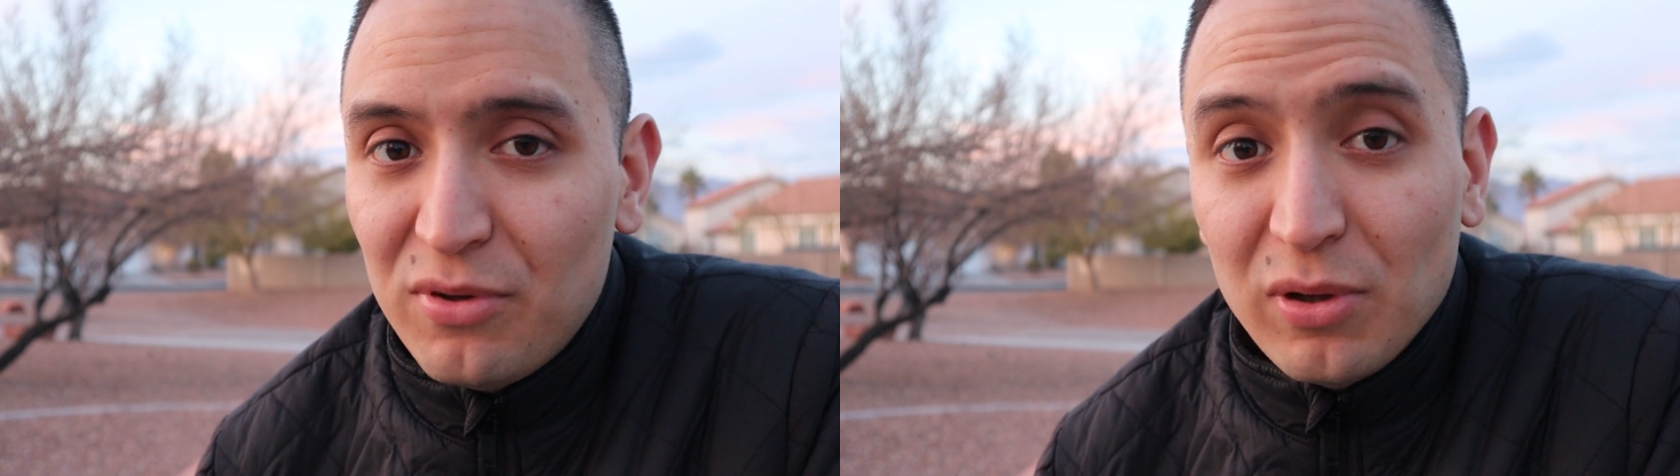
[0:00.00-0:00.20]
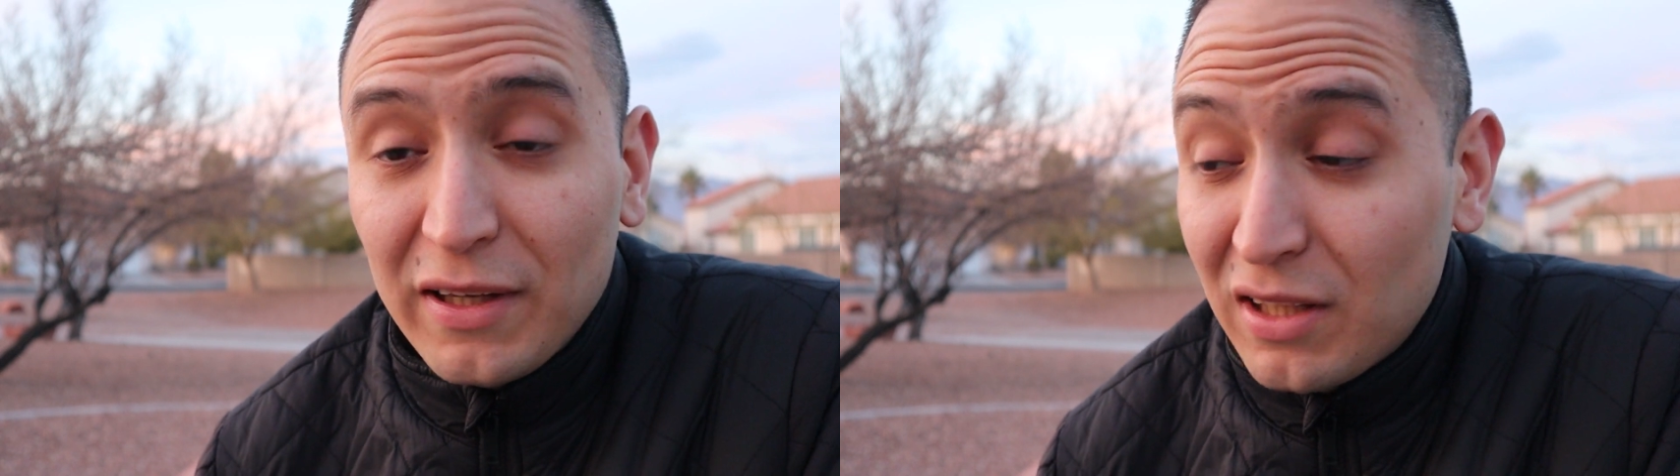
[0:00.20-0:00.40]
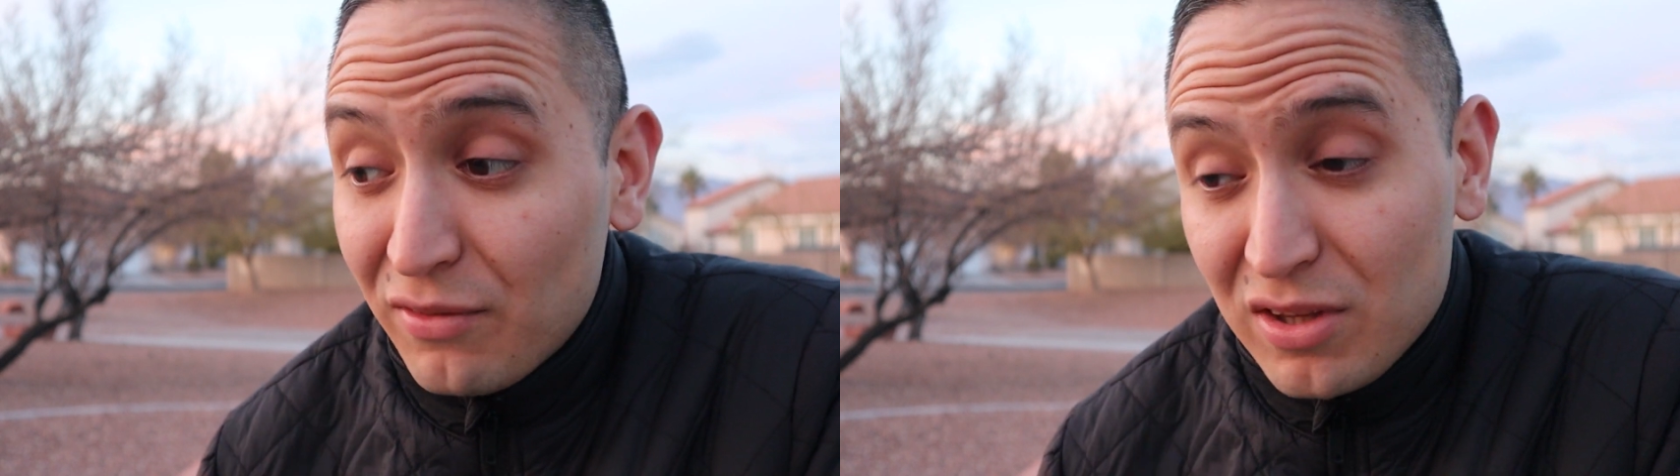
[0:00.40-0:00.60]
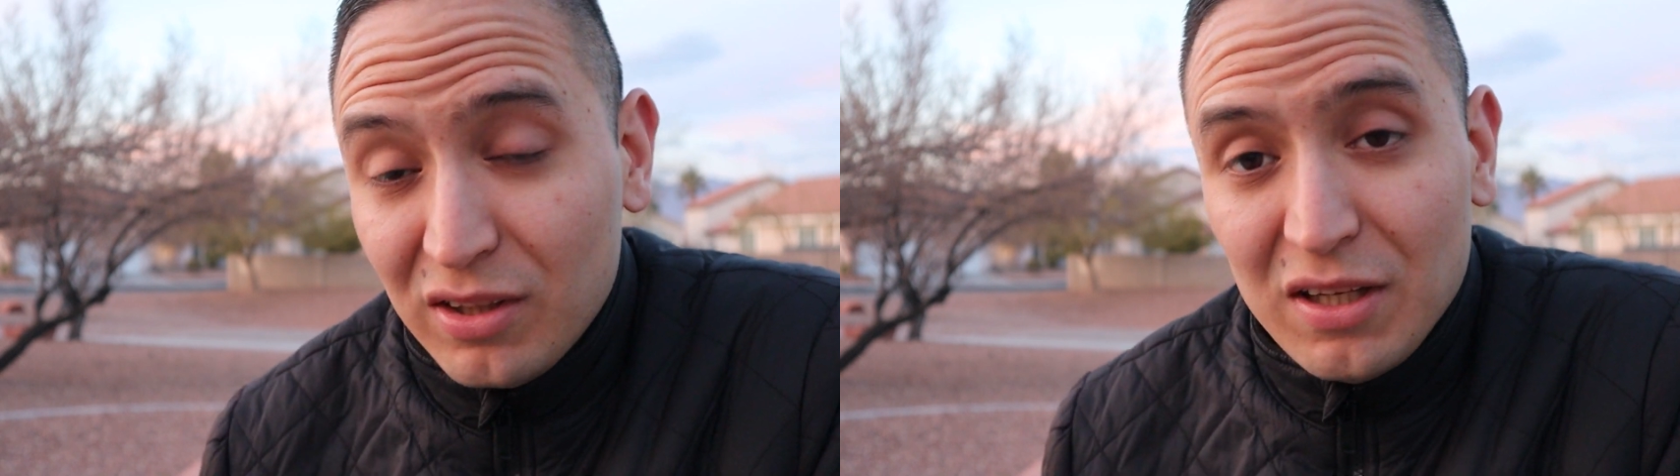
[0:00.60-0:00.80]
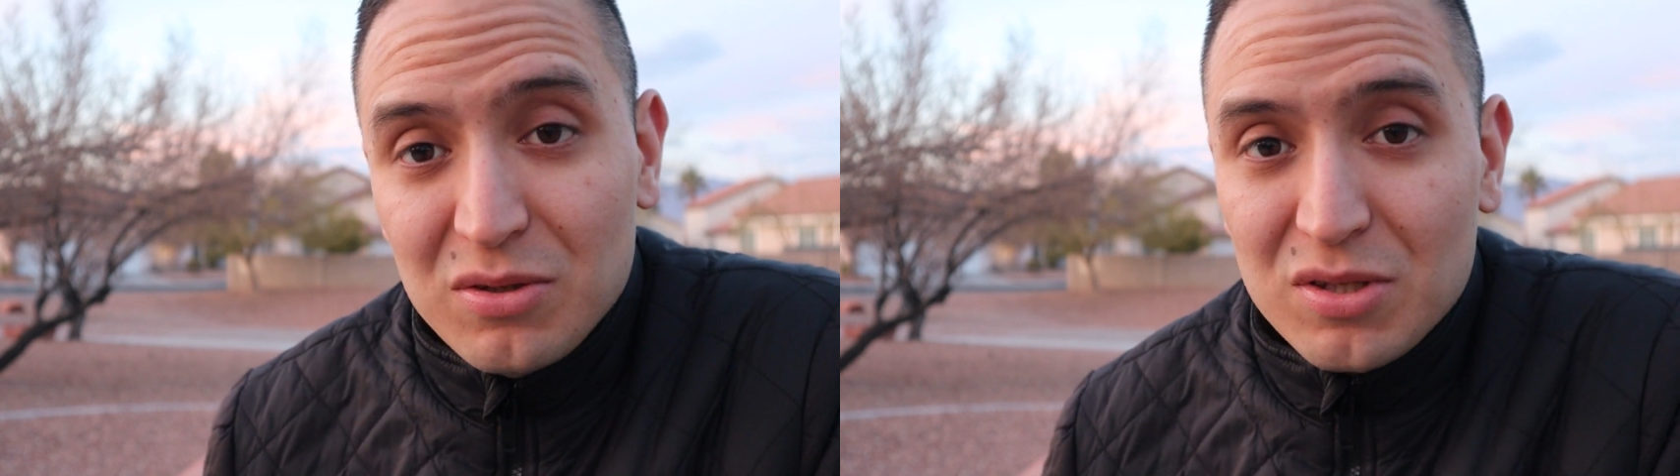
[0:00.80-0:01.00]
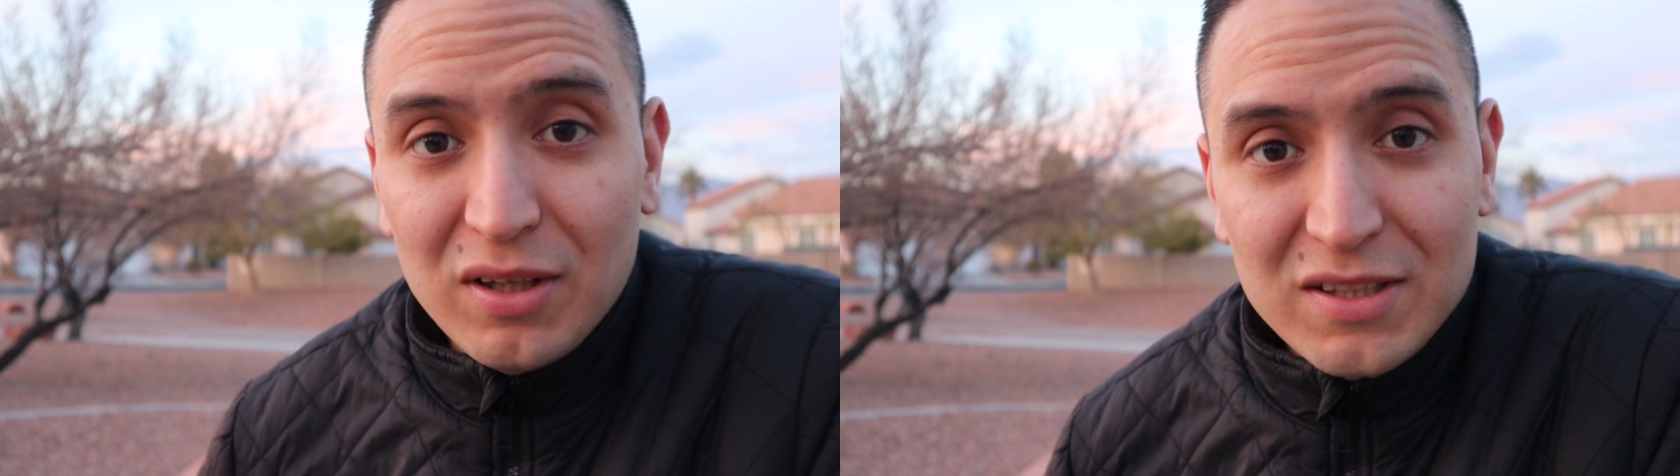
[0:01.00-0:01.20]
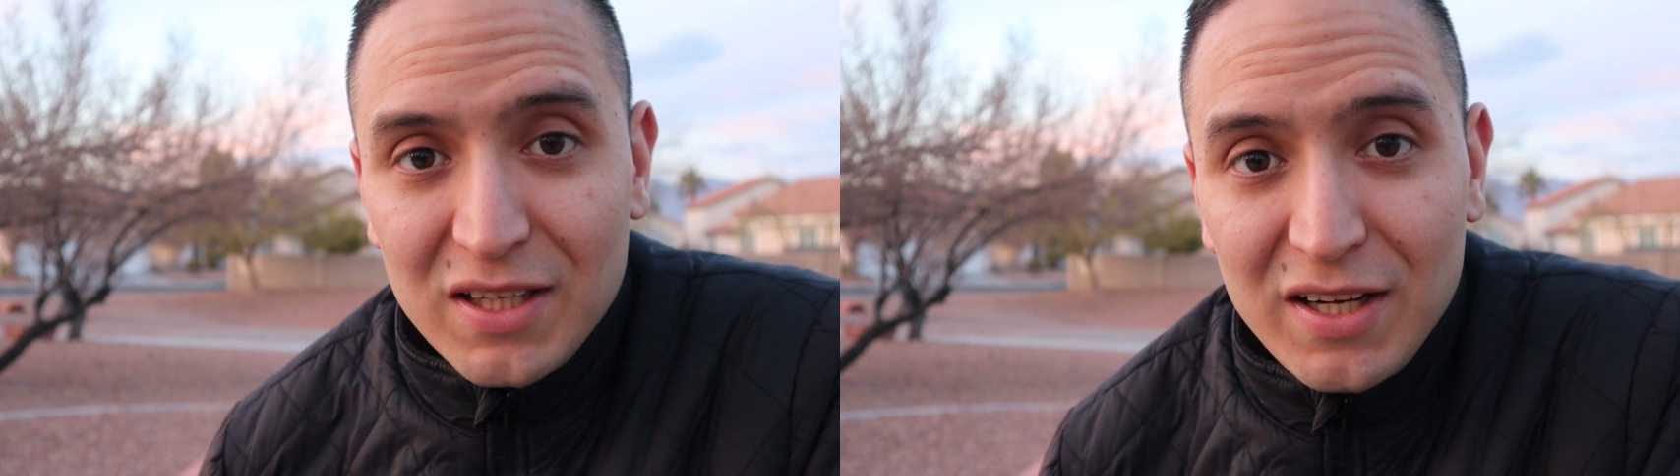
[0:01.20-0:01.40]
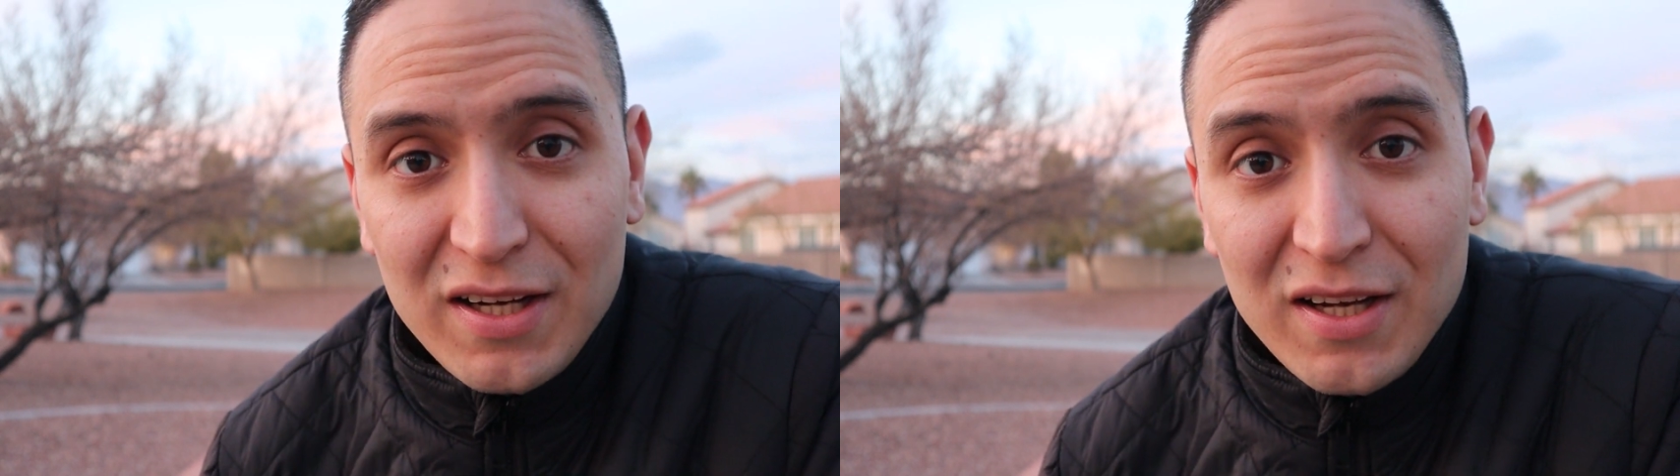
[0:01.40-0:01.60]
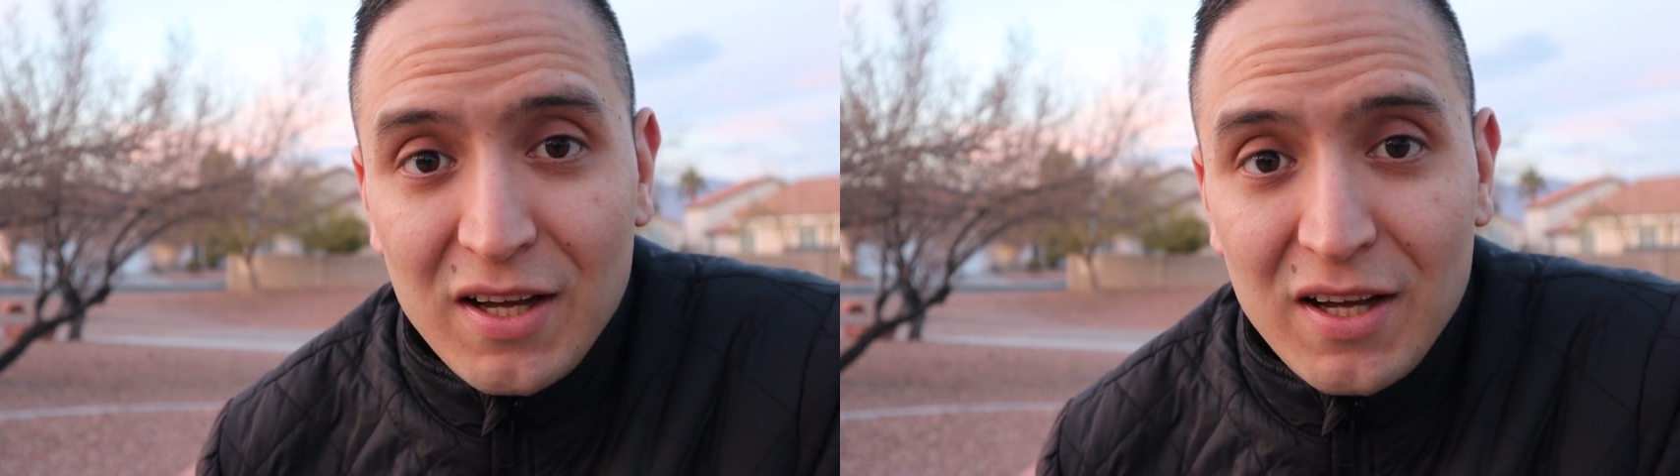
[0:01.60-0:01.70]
you liked everything that you saw today.